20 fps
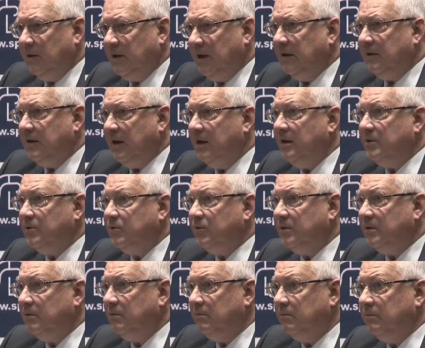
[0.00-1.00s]
They
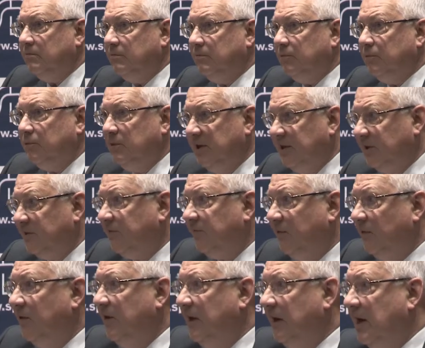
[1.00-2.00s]
took risk
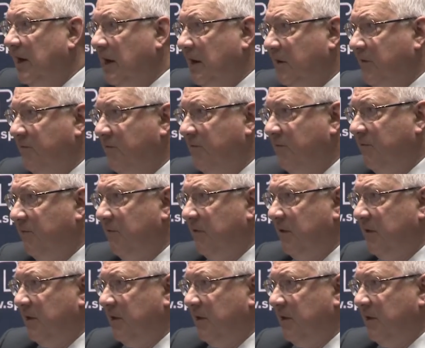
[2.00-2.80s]
for their life.